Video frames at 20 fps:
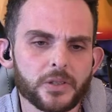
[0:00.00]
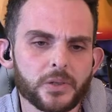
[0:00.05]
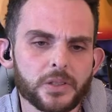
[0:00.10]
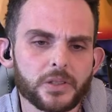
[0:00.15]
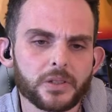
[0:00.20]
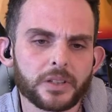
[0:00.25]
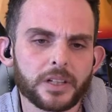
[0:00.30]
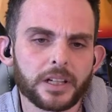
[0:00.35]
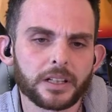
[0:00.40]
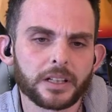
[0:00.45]
you
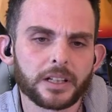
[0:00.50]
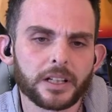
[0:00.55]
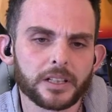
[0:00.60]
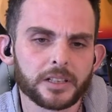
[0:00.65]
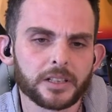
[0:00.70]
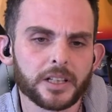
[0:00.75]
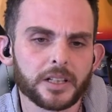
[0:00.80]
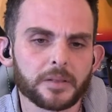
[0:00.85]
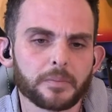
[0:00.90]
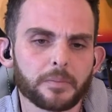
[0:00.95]
still get kind
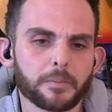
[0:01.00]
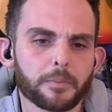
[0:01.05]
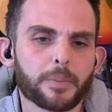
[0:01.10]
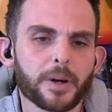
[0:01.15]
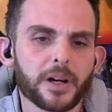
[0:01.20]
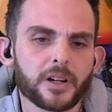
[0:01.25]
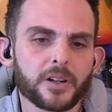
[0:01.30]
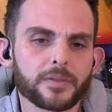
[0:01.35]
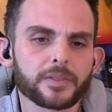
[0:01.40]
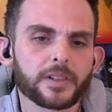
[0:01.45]
of like
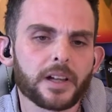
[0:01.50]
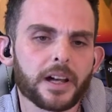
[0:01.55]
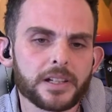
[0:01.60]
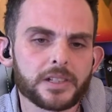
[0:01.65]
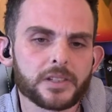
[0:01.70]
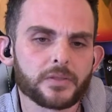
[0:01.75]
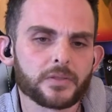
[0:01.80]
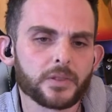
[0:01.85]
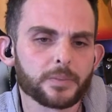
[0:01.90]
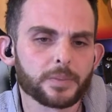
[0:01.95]

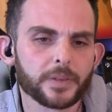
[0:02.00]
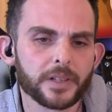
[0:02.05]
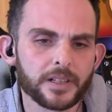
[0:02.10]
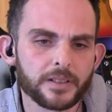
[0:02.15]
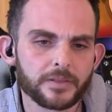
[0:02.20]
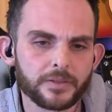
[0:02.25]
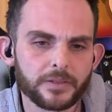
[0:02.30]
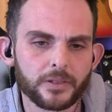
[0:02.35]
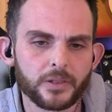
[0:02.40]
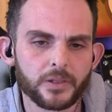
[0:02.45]
butterflies if you're
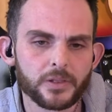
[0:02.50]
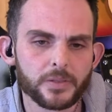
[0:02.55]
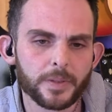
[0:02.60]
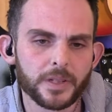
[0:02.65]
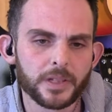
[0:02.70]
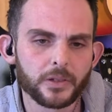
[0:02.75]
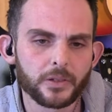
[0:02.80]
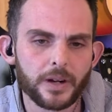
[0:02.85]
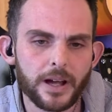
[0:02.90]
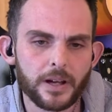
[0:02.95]
playing for those
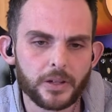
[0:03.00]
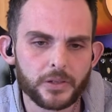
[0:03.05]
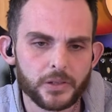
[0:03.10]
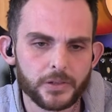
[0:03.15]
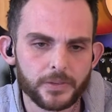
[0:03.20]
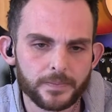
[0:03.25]
big crowds?